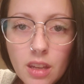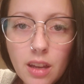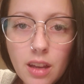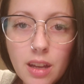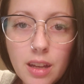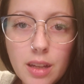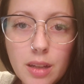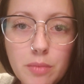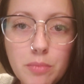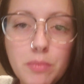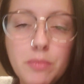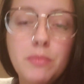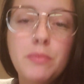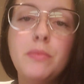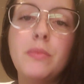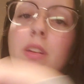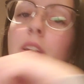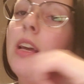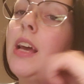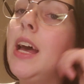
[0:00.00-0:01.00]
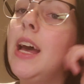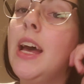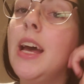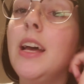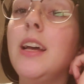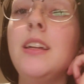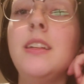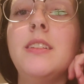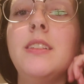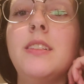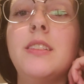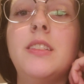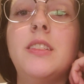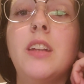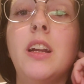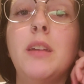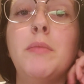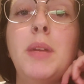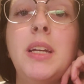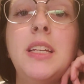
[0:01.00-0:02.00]
And
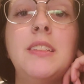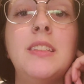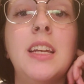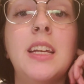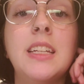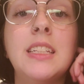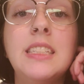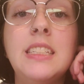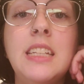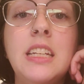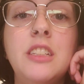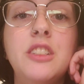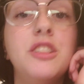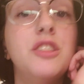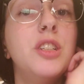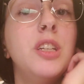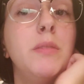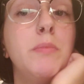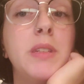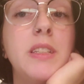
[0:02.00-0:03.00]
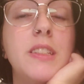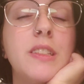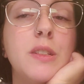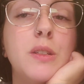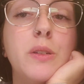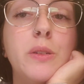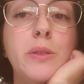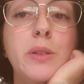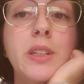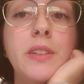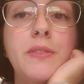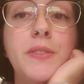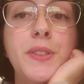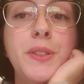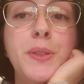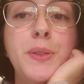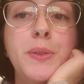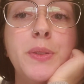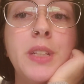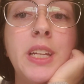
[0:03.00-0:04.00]
start my second stage of treatment. So if
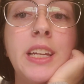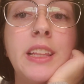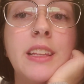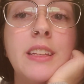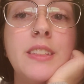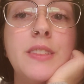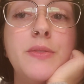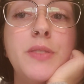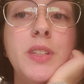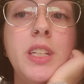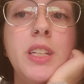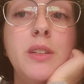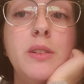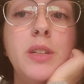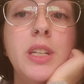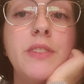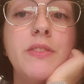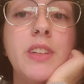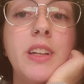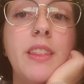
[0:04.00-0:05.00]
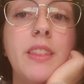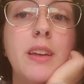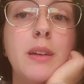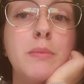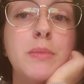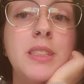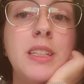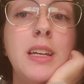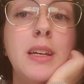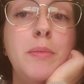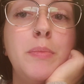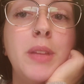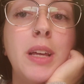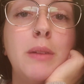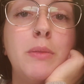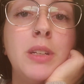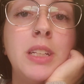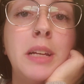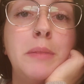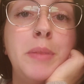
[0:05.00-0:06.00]
you like this video, give it a thumbs up.
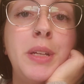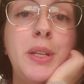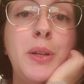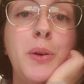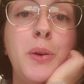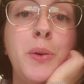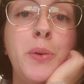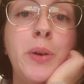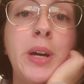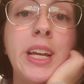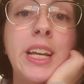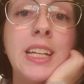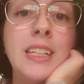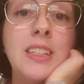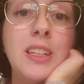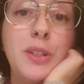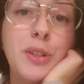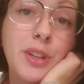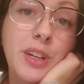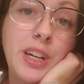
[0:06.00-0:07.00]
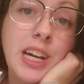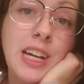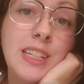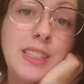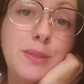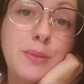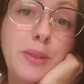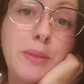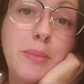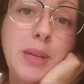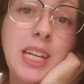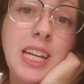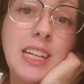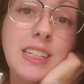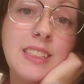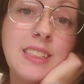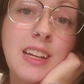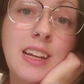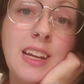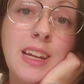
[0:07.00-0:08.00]
That will let me know I can take you guys with me
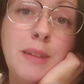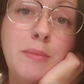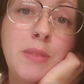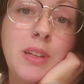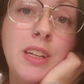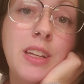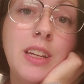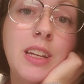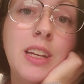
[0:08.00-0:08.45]
next time.